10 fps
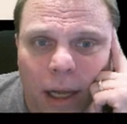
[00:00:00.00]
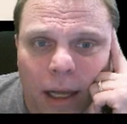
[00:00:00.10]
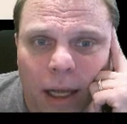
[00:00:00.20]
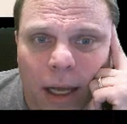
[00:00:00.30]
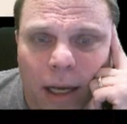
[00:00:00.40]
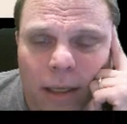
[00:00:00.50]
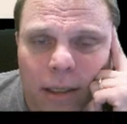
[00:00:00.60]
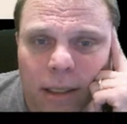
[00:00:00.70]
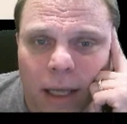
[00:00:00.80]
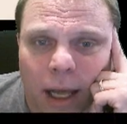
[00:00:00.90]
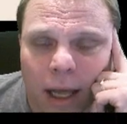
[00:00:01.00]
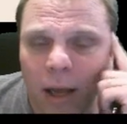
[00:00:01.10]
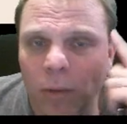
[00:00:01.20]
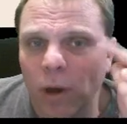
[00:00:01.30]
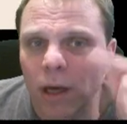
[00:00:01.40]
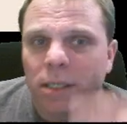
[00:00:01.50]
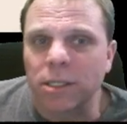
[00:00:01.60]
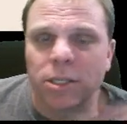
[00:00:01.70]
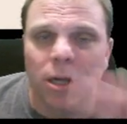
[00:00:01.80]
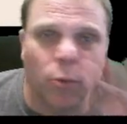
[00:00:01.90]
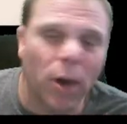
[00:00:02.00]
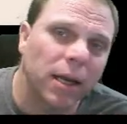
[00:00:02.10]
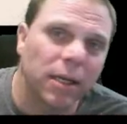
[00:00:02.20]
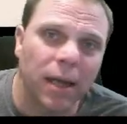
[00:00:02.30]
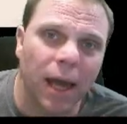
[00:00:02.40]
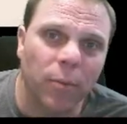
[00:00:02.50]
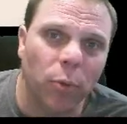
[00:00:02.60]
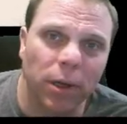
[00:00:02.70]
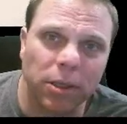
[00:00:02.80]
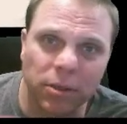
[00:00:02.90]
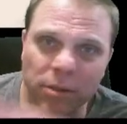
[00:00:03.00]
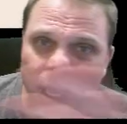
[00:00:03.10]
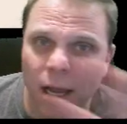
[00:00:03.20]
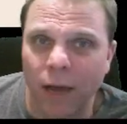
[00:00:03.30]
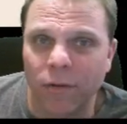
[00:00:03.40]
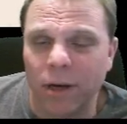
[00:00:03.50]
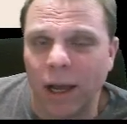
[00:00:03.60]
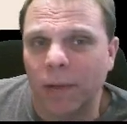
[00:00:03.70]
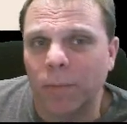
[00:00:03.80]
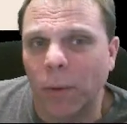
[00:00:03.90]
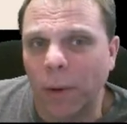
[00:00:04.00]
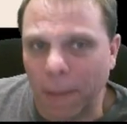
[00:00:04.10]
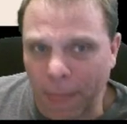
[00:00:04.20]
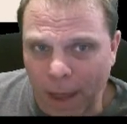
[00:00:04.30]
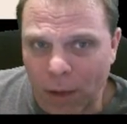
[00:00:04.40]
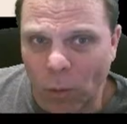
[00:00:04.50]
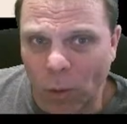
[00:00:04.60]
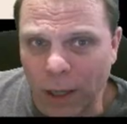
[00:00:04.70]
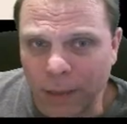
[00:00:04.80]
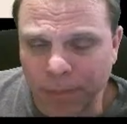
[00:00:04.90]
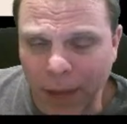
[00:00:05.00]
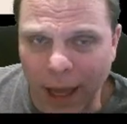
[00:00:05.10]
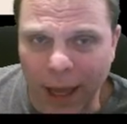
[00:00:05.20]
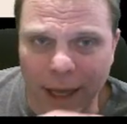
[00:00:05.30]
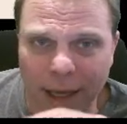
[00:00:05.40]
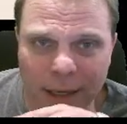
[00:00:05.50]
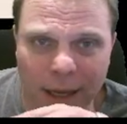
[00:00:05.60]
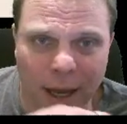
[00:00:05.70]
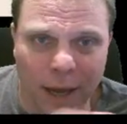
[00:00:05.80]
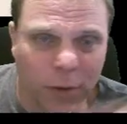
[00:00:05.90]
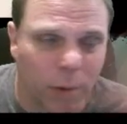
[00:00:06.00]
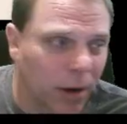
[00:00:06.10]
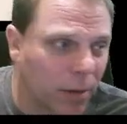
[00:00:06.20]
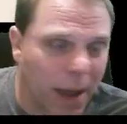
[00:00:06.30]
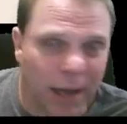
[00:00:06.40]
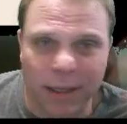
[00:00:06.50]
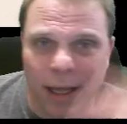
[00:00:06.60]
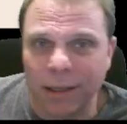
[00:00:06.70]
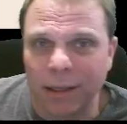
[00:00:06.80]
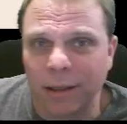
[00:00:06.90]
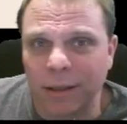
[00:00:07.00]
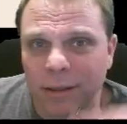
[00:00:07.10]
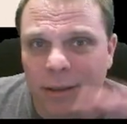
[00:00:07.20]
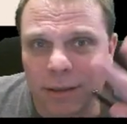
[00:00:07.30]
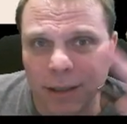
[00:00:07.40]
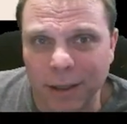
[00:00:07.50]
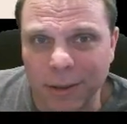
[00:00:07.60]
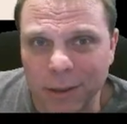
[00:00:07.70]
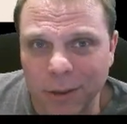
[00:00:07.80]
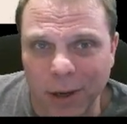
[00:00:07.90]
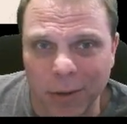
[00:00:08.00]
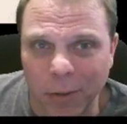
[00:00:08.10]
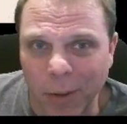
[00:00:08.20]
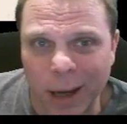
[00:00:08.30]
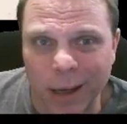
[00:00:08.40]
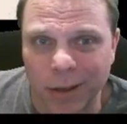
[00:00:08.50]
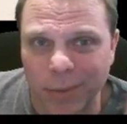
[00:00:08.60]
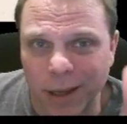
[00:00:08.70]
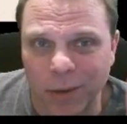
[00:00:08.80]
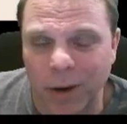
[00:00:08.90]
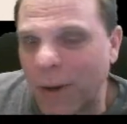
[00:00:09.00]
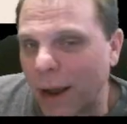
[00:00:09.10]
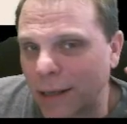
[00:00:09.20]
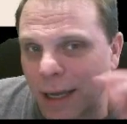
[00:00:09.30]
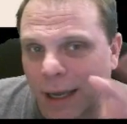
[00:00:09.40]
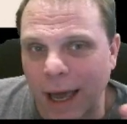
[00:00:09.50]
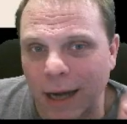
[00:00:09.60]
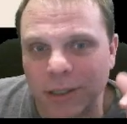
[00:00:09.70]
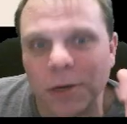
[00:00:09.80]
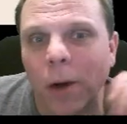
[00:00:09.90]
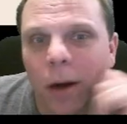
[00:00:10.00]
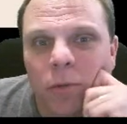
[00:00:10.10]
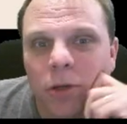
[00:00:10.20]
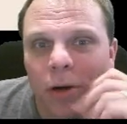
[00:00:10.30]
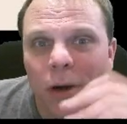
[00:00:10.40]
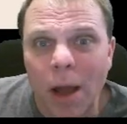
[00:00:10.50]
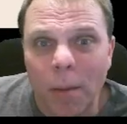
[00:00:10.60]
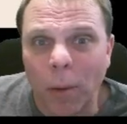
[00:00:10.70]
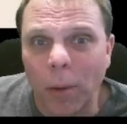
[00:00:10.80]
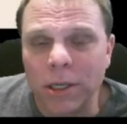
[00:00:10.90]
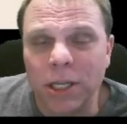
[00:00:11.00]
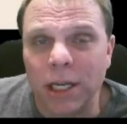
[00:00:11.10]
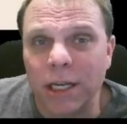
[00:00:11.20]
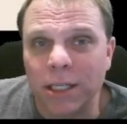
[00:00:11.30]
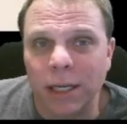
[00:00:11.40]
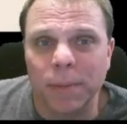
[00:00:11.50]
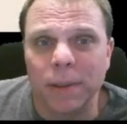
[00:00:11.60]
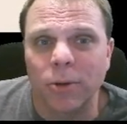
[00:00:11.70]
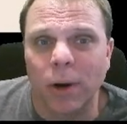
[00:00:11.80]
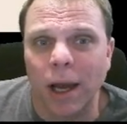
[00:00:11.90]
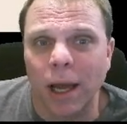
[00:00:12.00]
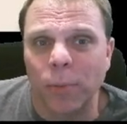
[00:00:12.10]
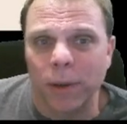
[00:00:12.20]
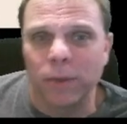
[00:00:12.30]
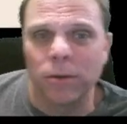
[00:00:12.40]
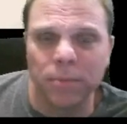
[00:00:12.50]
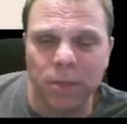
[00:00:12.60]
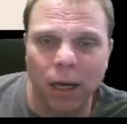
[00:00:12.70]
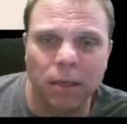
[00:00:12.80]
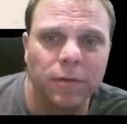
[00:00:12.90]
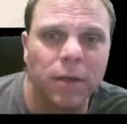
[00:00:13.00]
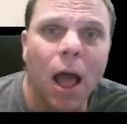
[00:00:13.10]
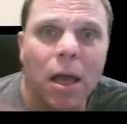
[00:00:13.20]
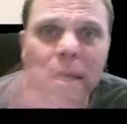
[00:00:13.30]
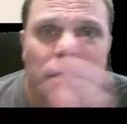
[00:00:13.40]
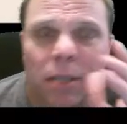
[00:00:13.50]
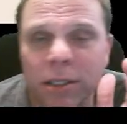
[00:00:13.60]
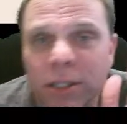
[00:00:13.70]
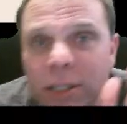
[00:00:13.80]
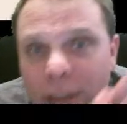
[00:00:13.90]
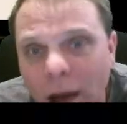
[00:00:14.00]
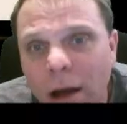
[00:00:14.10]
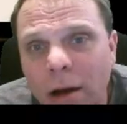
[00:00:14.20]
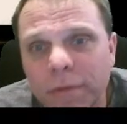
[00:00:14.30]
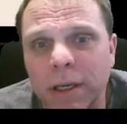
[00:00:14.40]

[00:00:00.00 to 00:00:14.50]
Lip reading: that catalyst, and we're going to just jump right into 9.2. So that covered 9.1, and if you want to go back to that little screen, rewind a little bit, you want to practice that catalyst, you're welcome to. But we're just going to jump into our 9.2 objectives. To solve